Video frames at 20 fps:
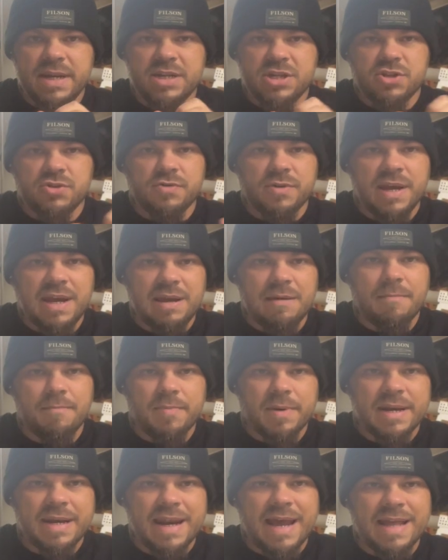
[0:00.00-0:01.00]
straight,
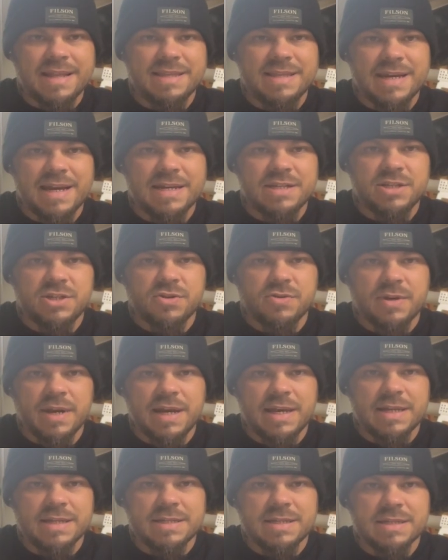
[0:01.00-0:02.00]
but not dead
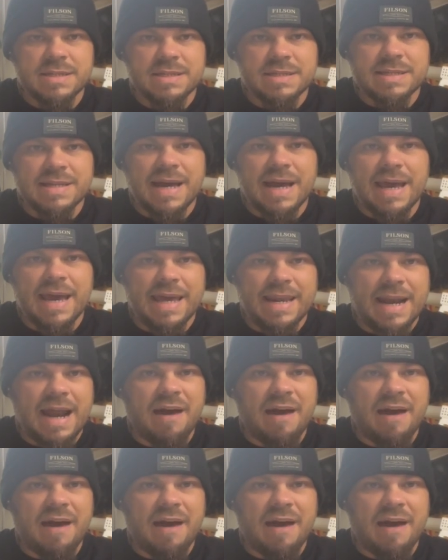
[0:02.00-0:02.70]
straight, not